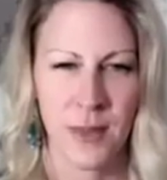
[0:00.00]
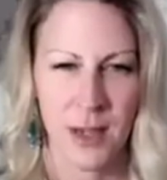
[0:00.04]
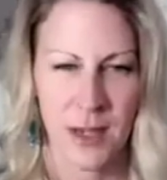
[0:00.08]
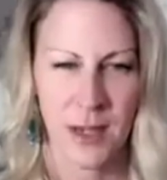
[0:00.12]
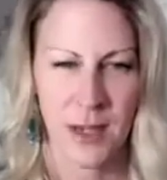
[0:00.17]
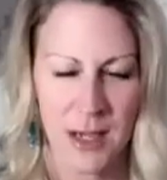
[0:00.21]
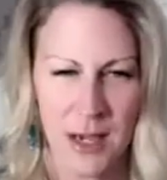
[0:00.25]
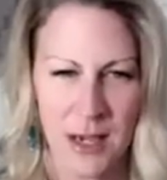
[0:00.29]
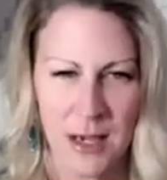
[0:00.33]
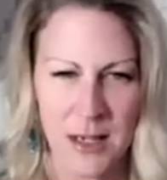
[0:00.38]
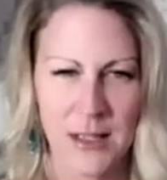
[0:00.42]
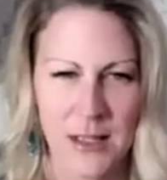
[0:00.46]

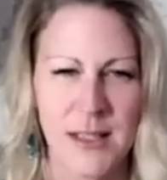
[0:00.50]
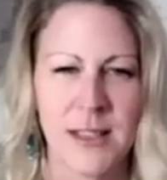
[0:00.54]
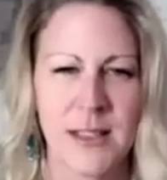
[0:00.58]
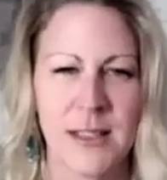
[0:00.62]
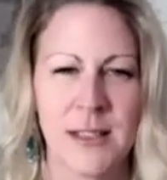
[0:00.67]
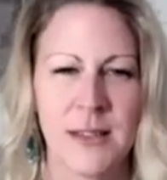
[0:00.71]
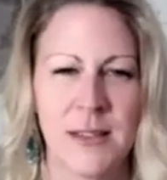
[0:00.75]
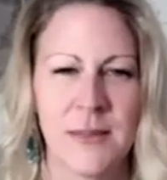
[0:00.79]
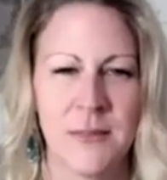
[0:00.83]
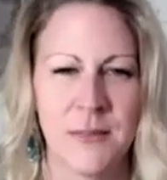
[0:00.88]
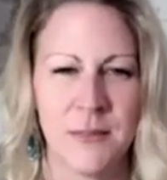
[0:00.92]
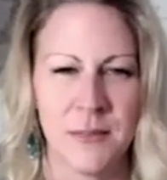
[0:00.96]
Yes. Mm-hmm.
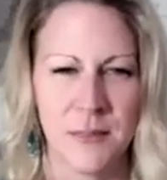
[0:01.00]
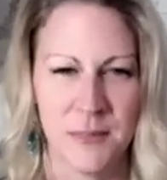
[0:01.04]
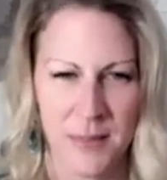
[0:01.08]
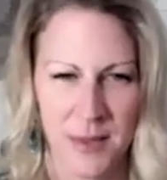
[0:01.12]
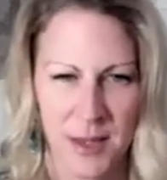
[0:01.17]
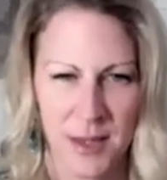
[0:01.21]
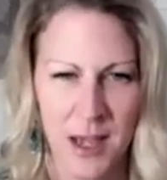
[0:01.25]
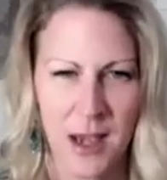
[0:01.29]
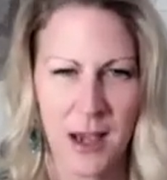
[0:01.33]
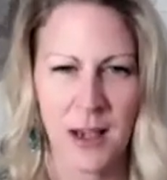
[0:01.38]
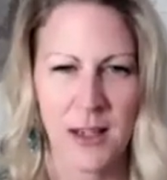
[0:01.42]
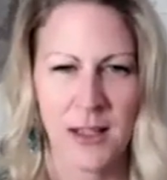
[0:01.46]

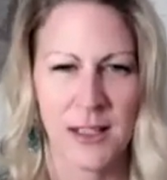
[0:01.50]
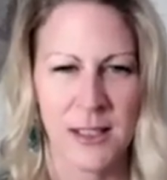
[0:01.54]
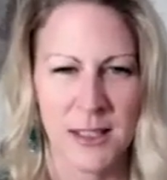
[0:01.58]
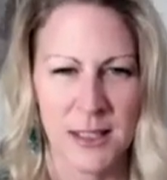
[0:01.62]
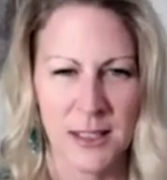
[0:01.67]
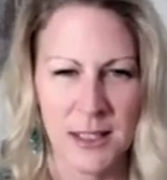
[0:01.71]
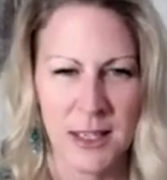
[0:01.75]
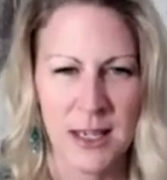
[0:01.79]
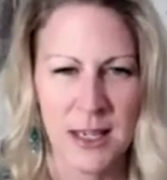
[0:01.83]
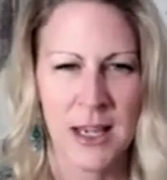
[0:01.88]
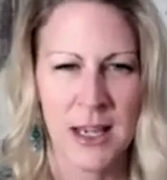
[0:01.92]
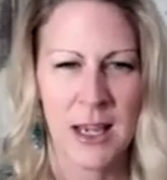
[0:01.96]
Yes.
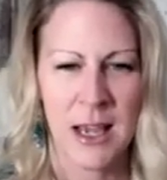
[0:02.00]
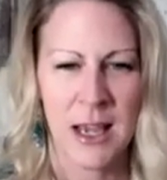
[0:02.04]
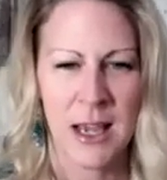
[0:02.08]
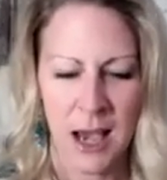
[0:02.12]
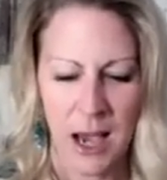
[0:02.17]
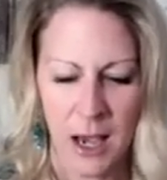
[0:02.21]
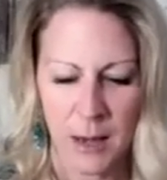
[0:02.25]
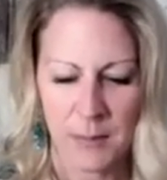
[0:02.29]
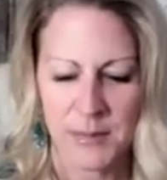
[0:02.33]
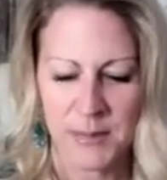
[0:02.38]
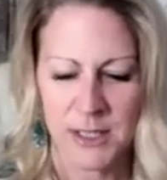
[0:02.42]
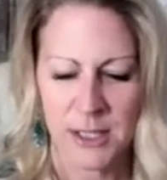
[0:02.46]

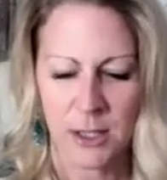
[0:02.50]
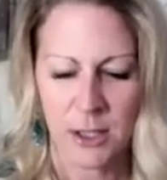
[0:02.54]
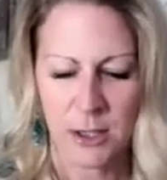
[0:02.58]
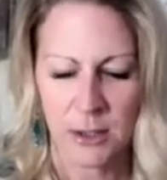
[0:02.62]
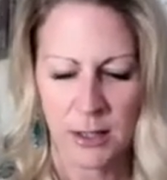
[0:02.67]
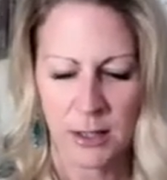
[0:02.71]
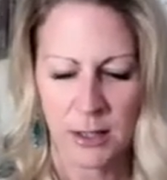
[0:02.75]
Absolutely.